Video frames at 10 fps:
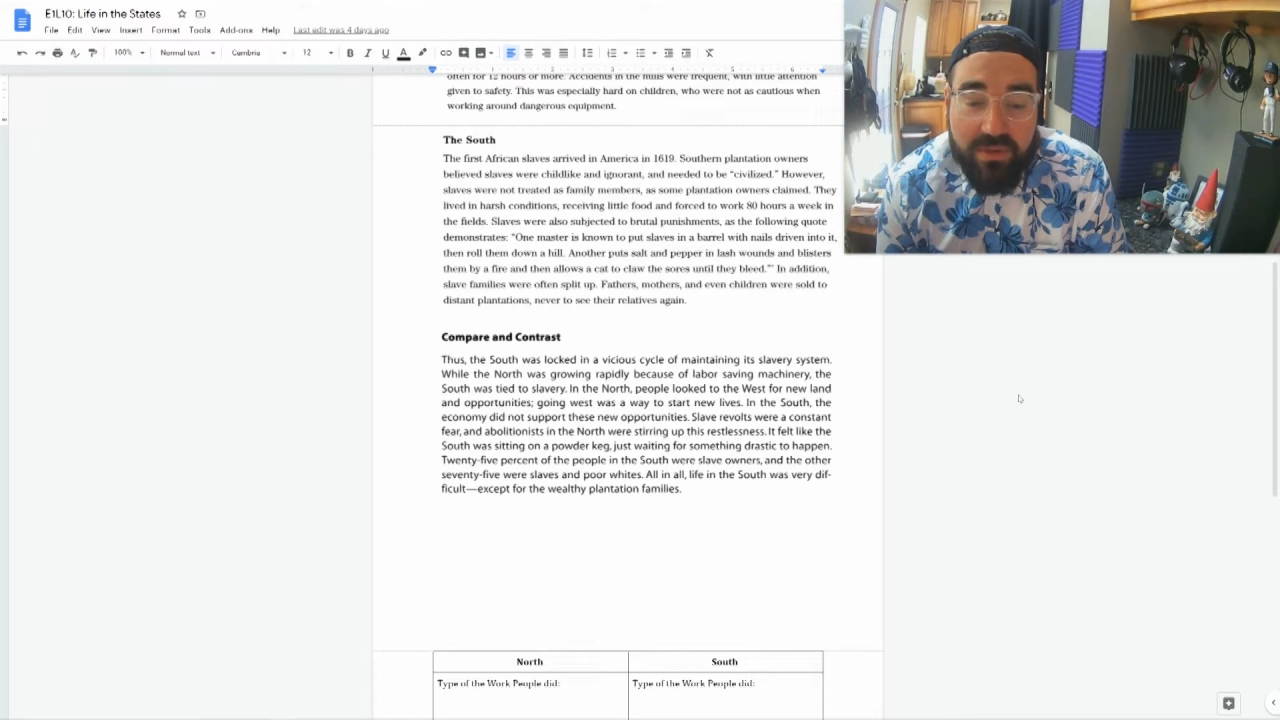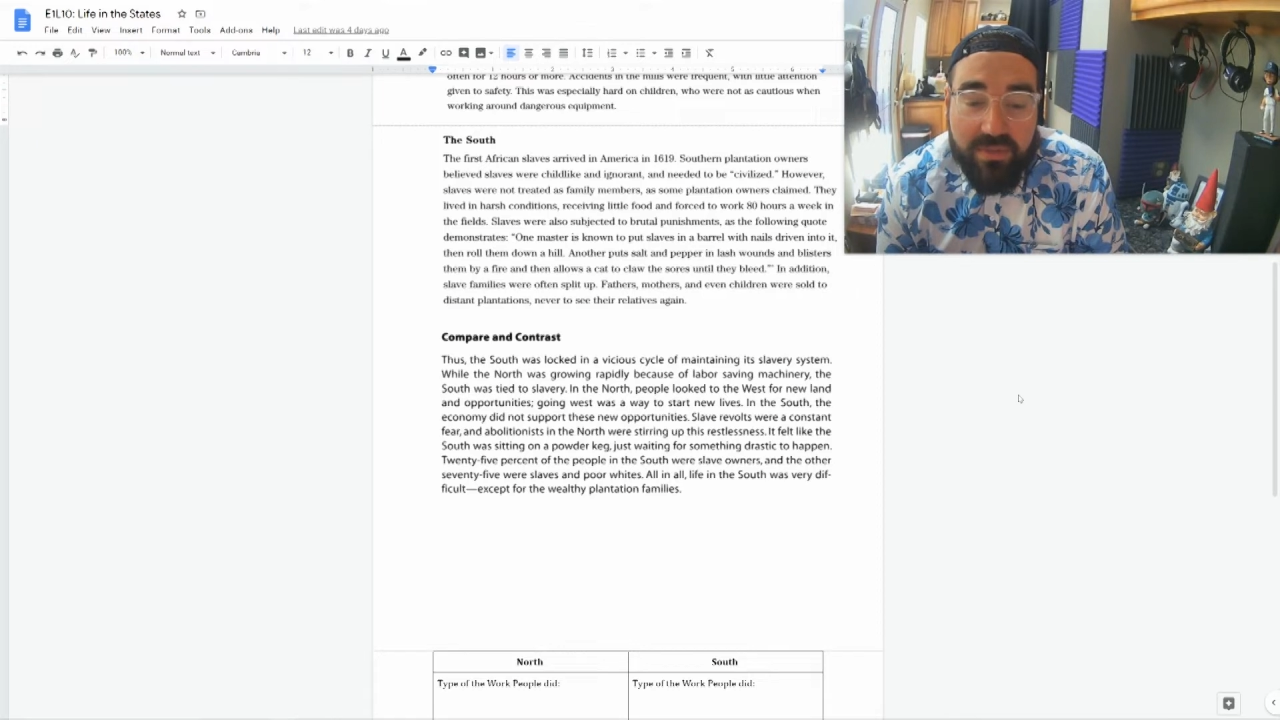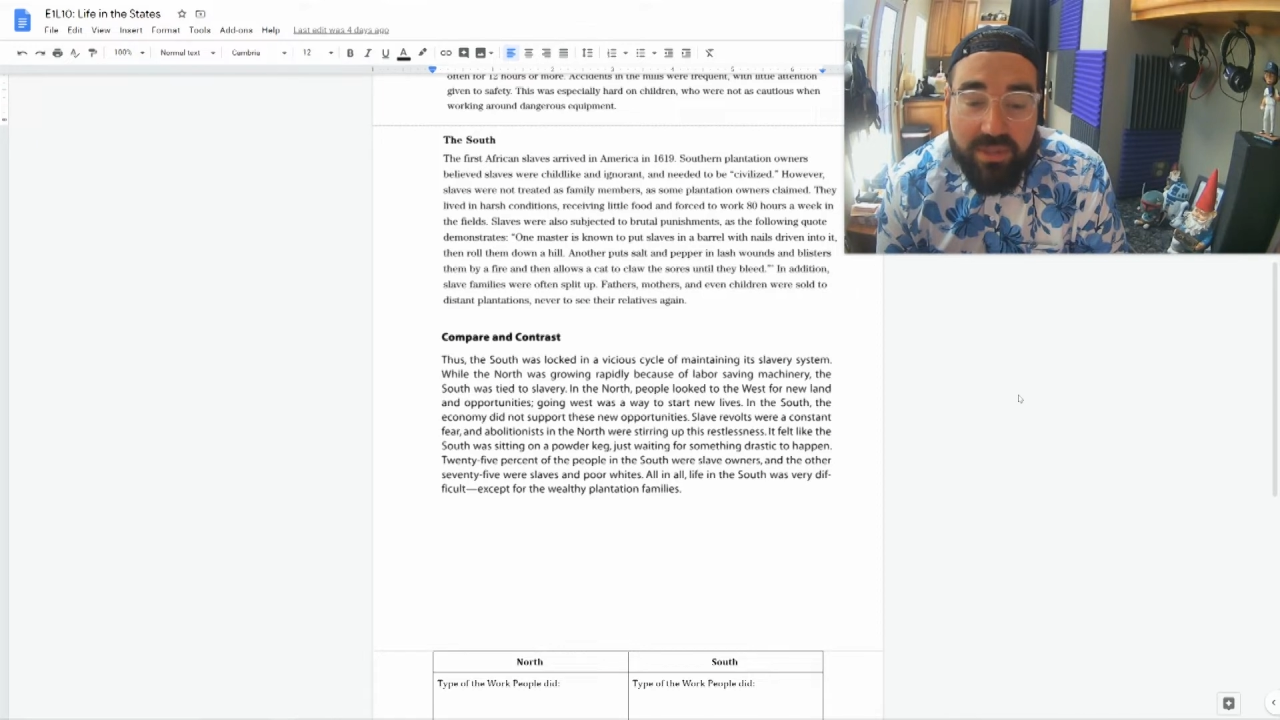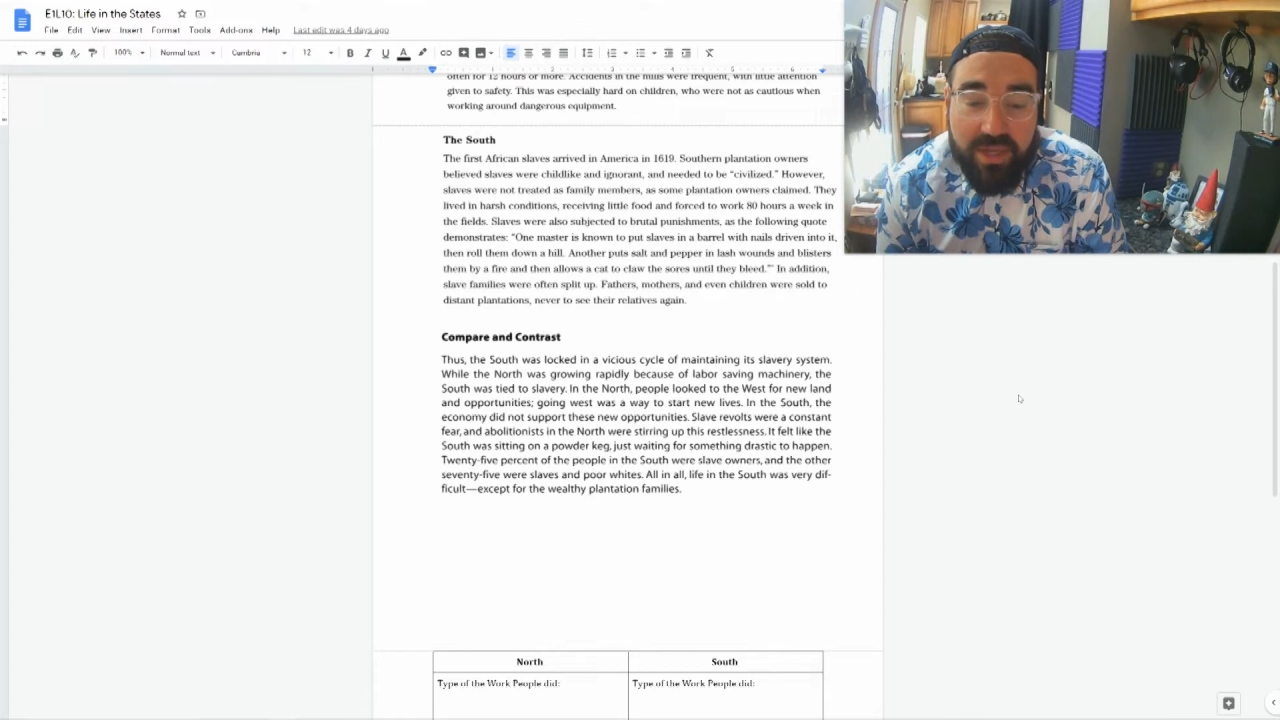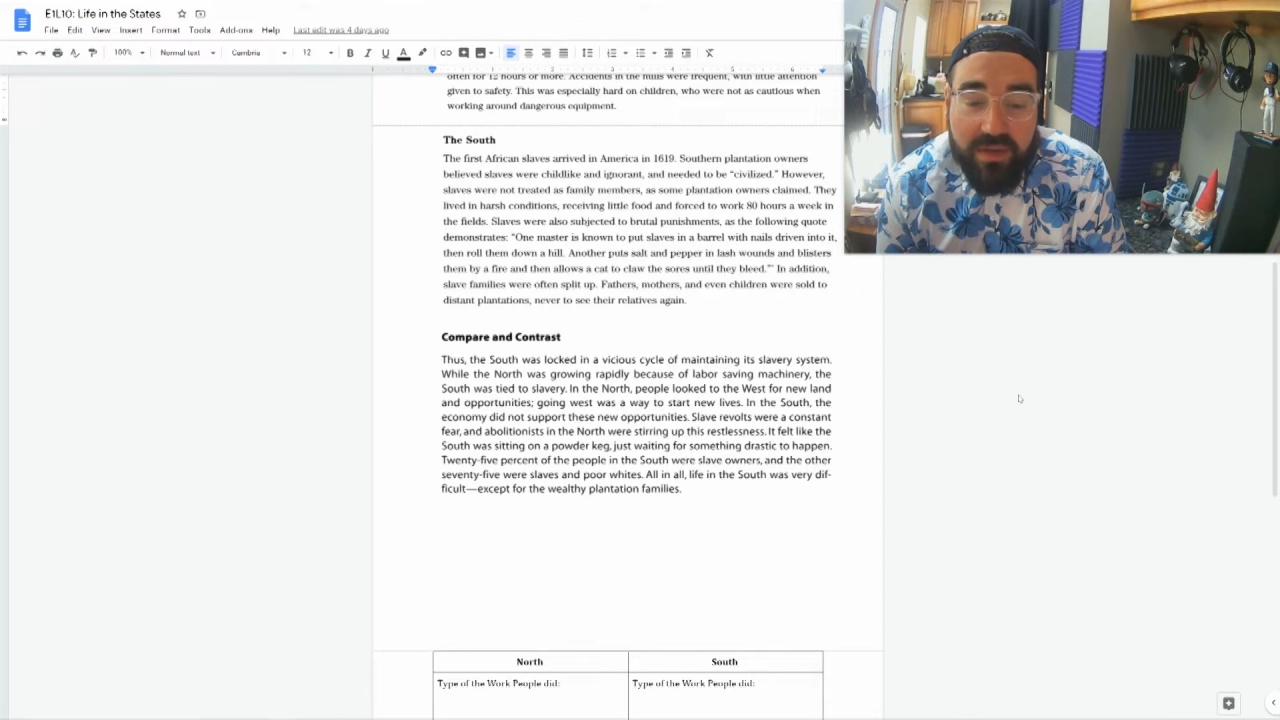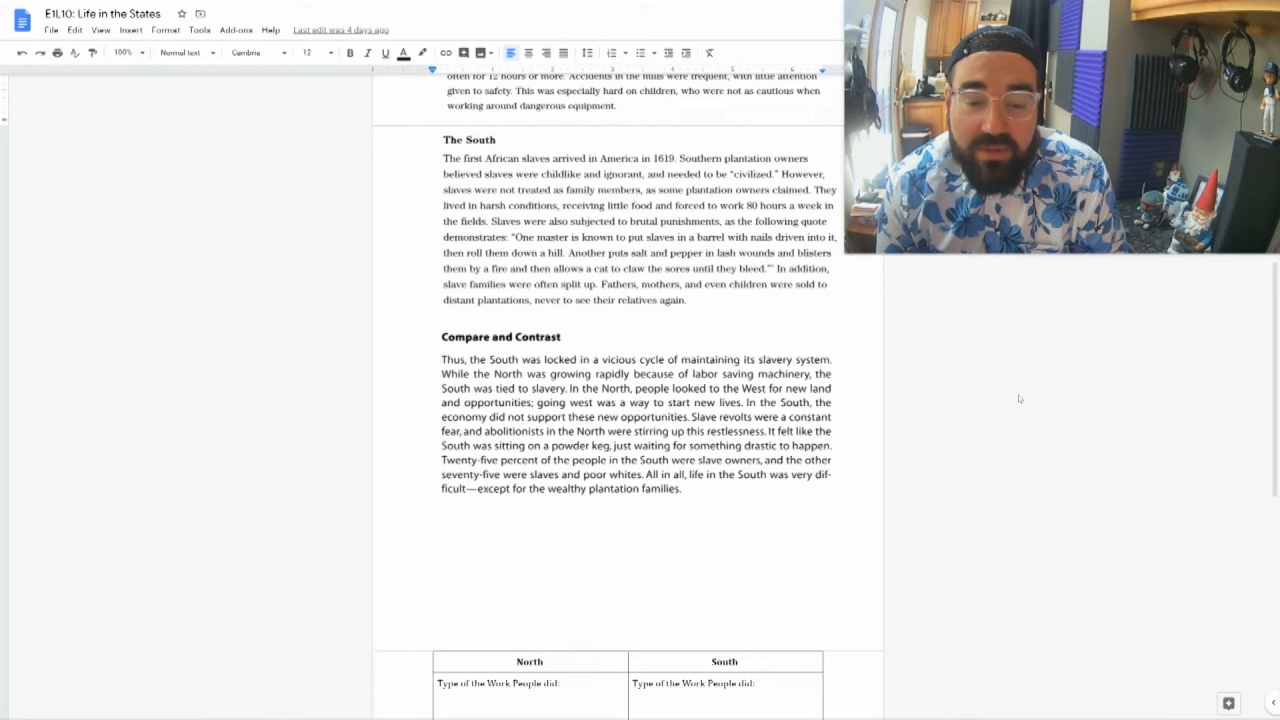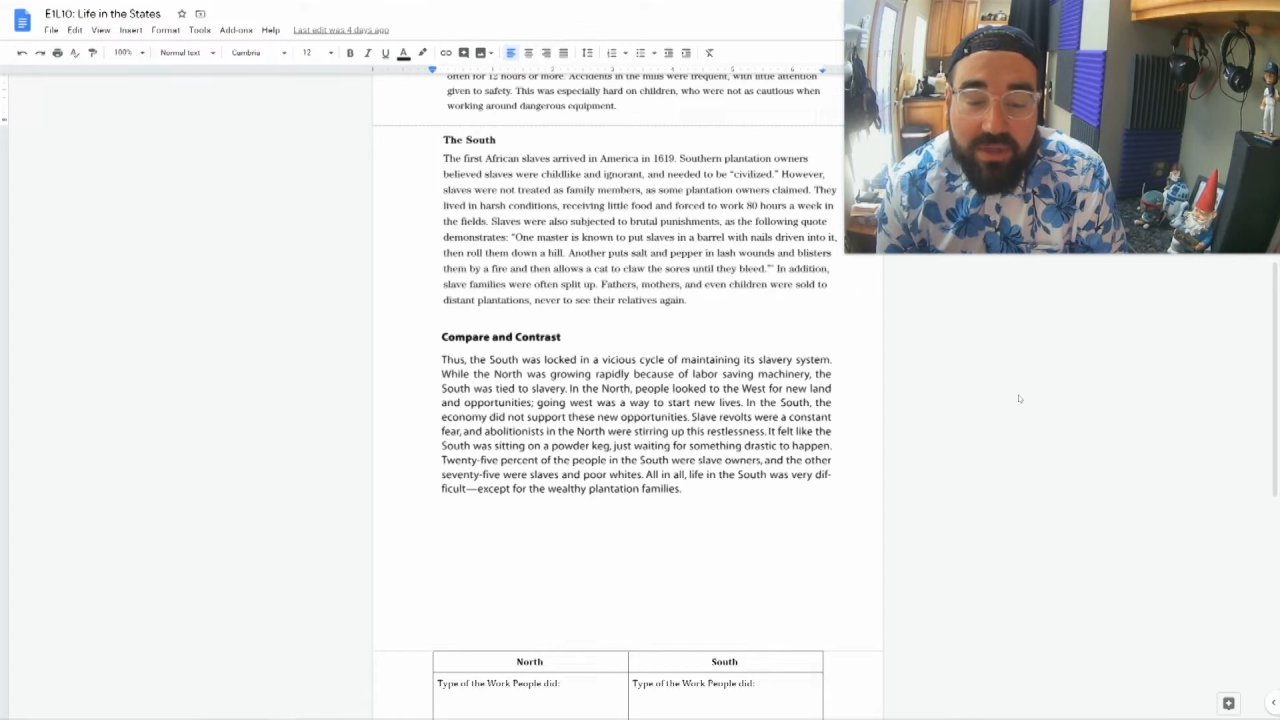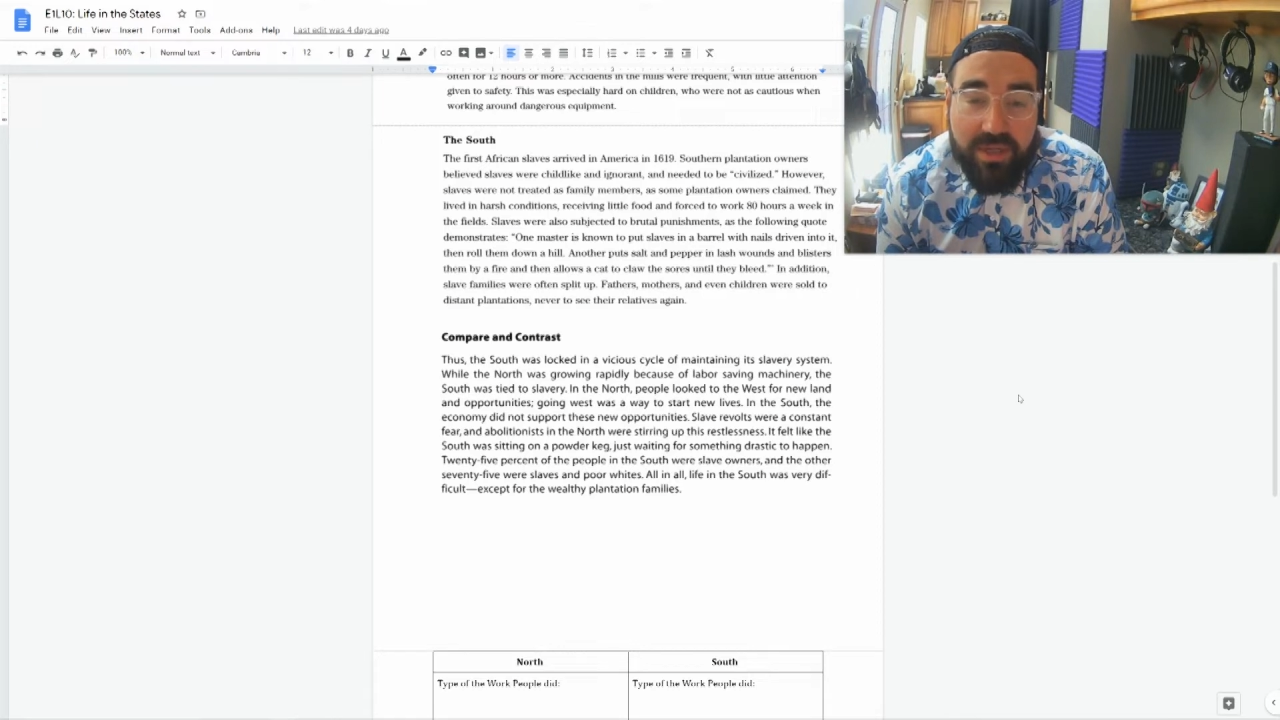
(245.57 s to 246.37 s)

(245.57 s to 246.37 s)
them down